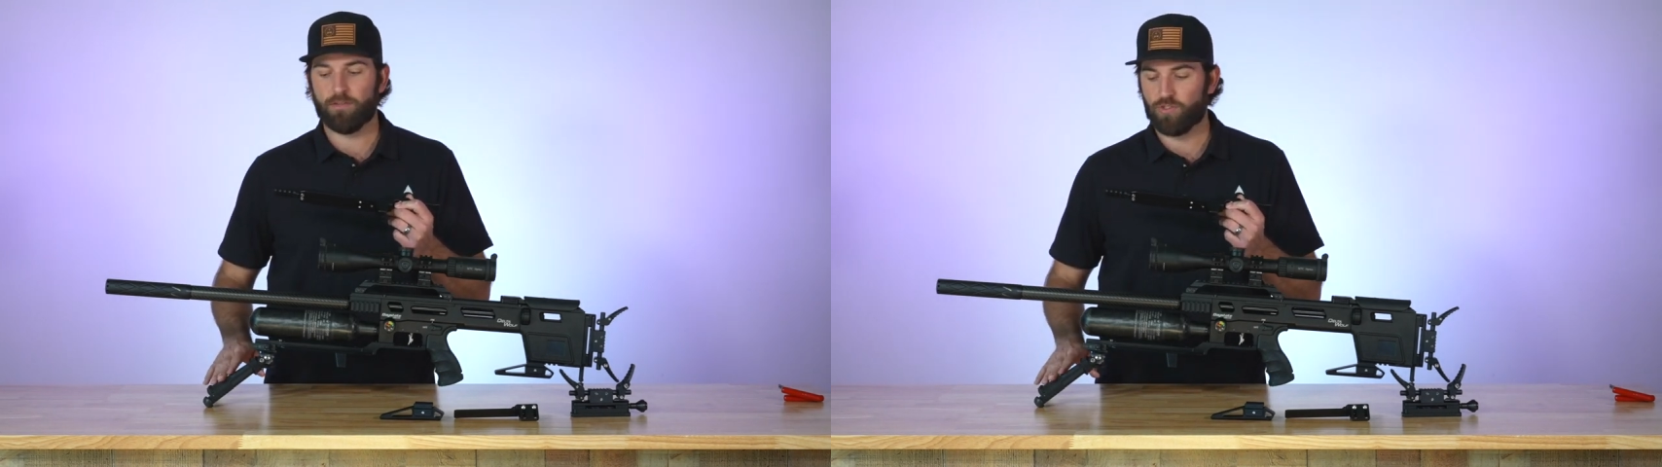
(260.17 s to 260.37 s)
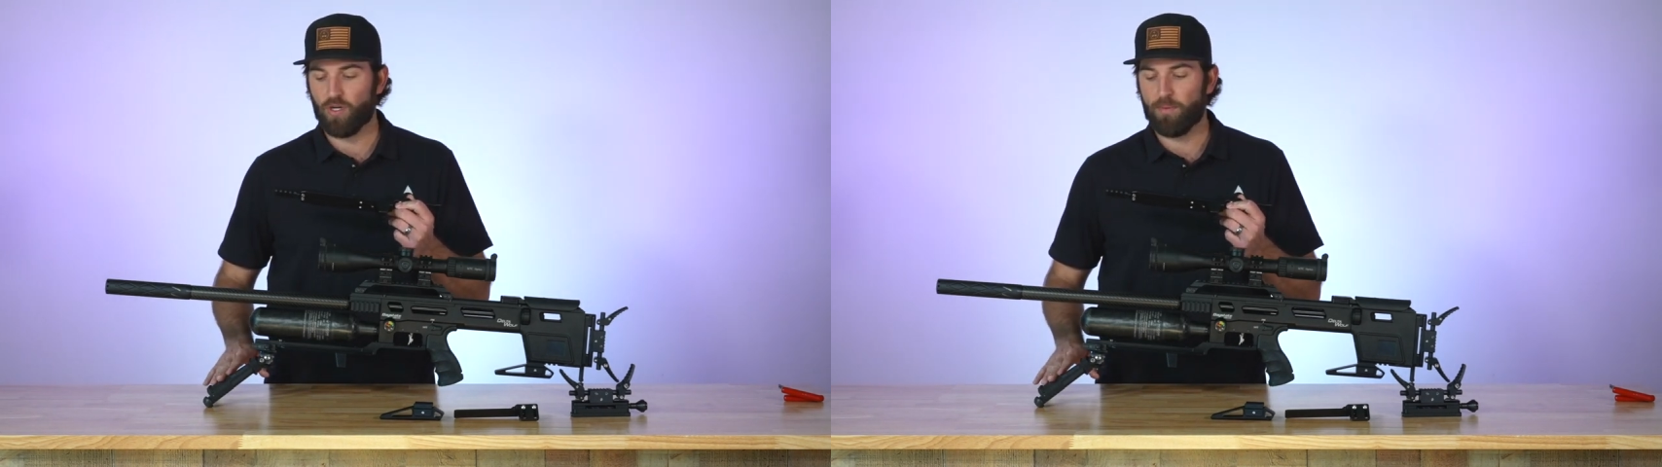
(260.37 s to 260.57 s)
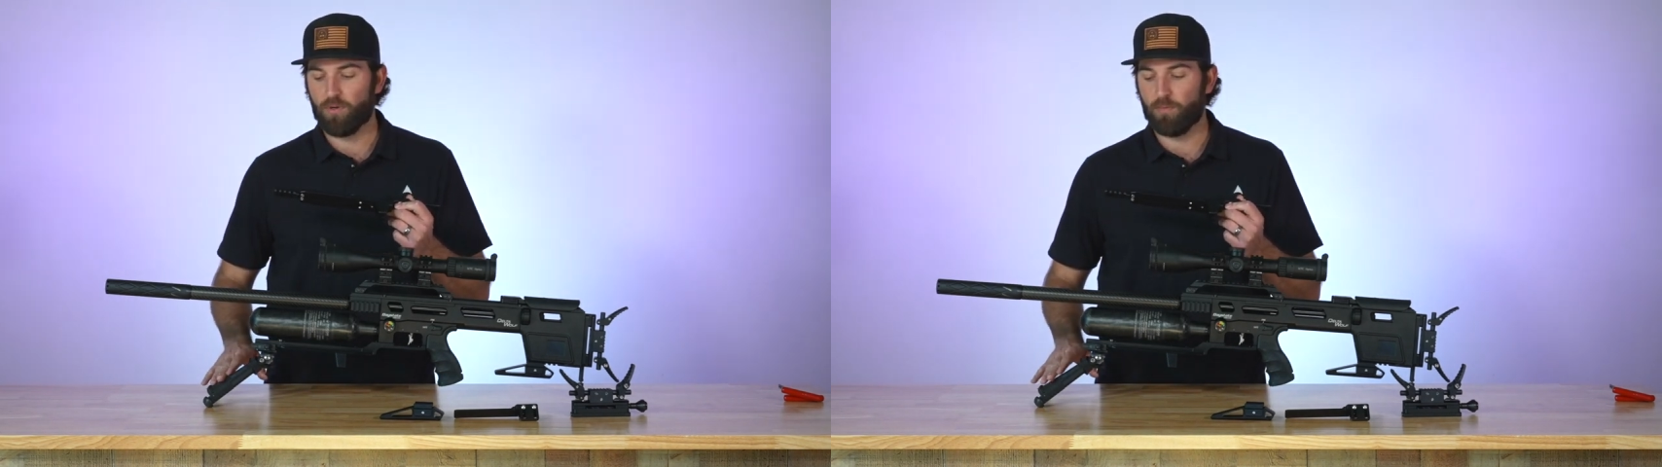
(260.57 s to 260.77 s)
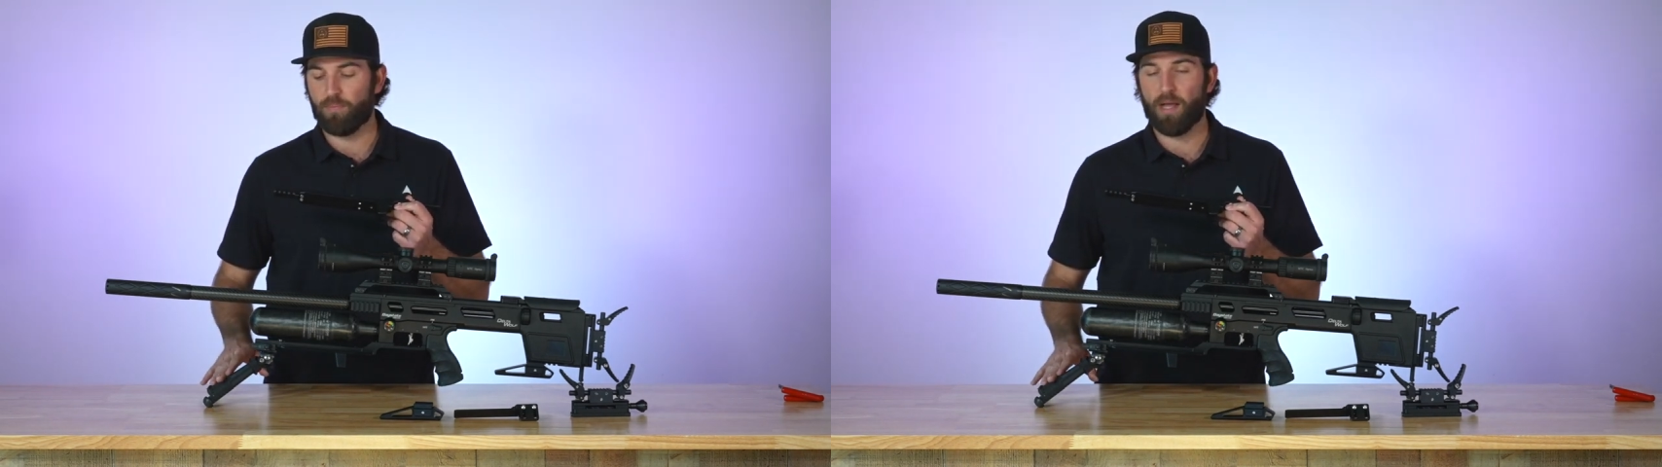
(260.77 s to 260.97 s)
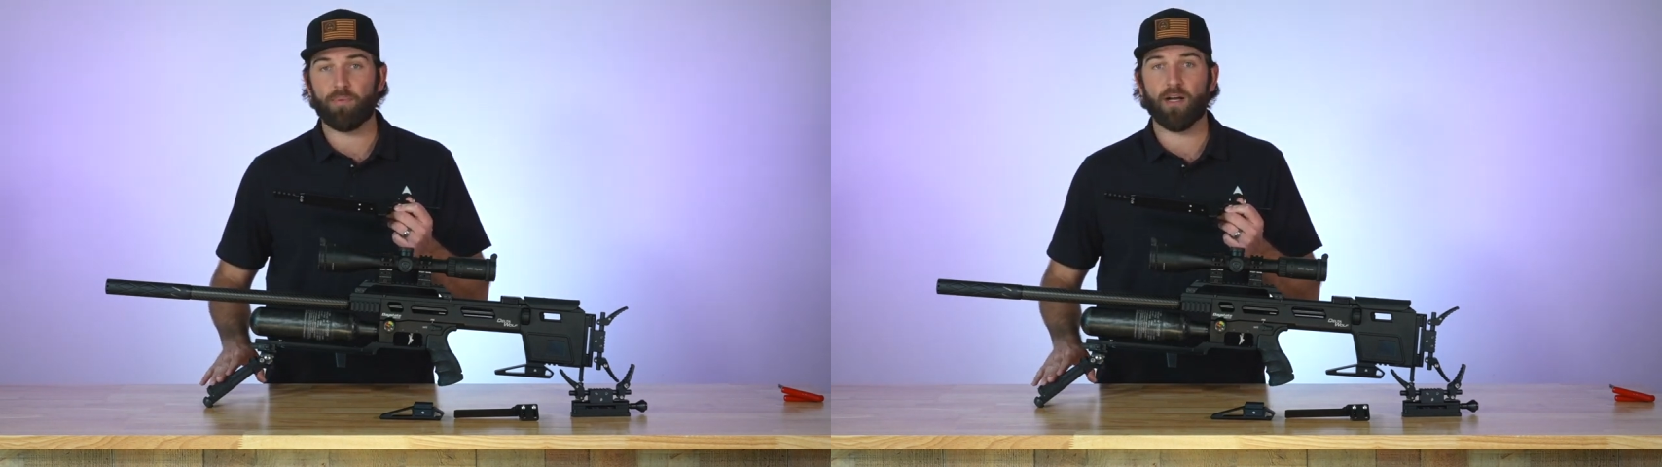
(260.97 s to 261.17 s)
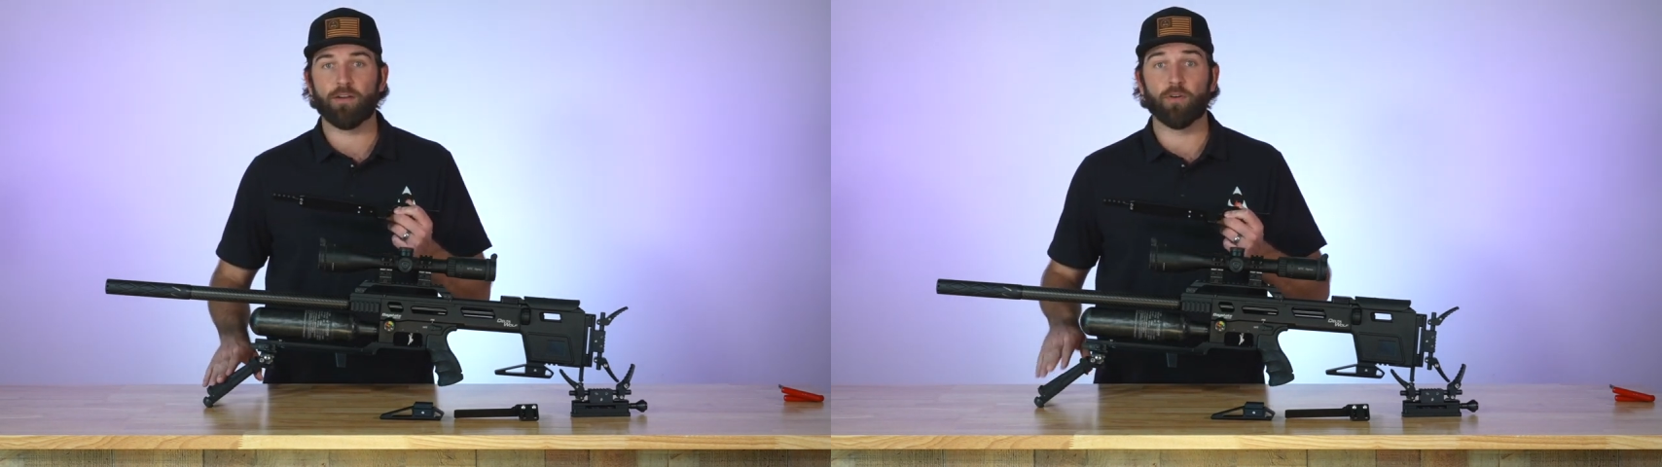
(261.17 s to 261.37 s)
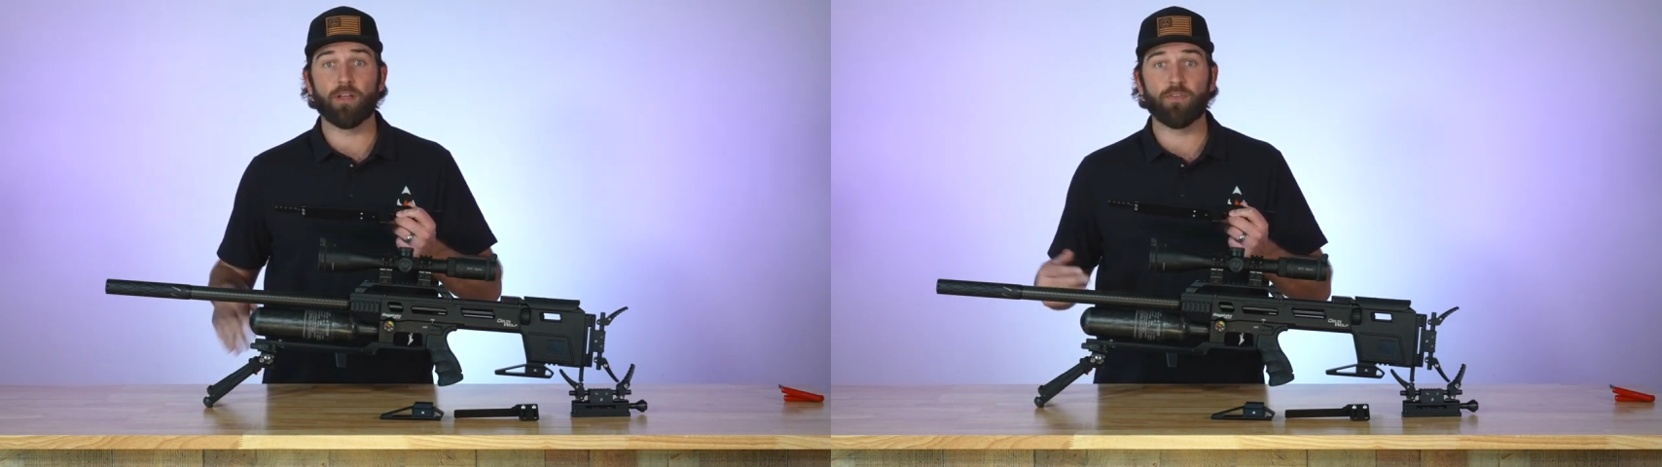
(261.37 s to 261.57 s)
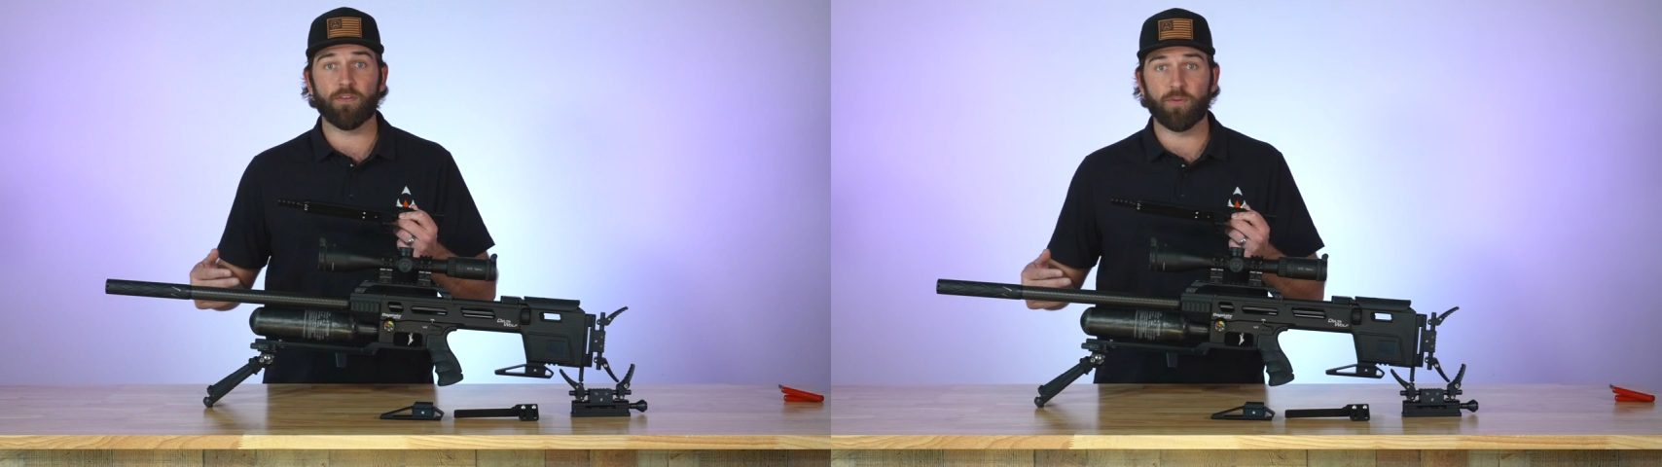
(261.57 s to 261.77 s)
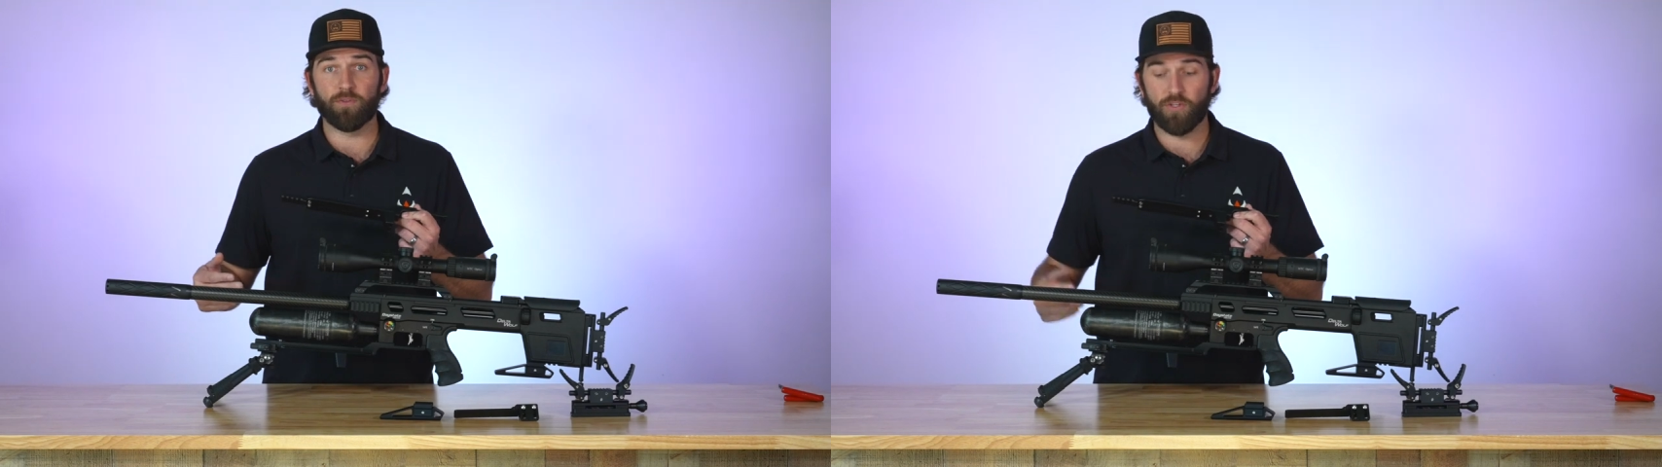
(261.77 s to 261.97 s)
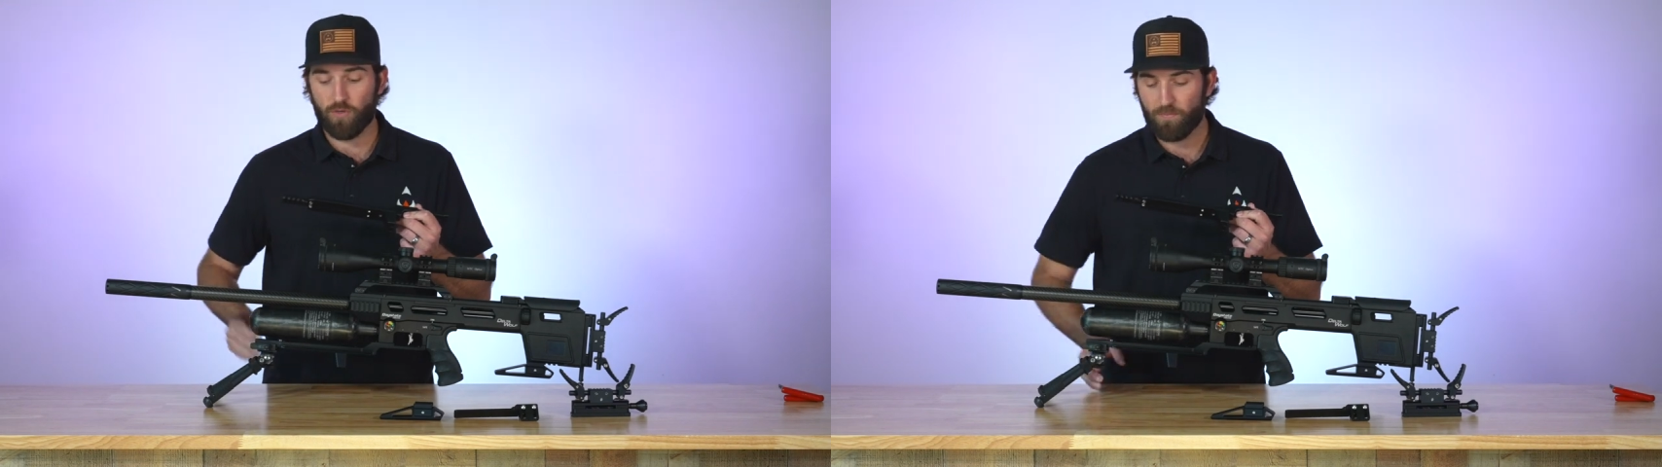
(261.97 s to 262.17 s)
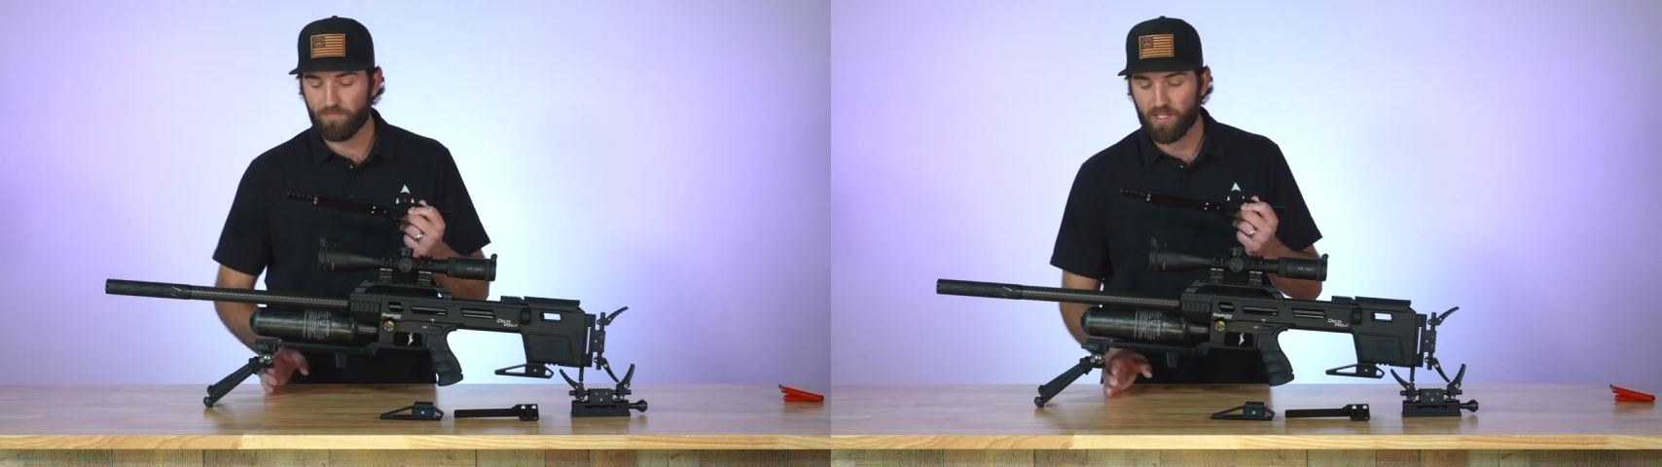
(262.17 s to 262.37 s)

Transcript: tripod or bipod, or even if you do,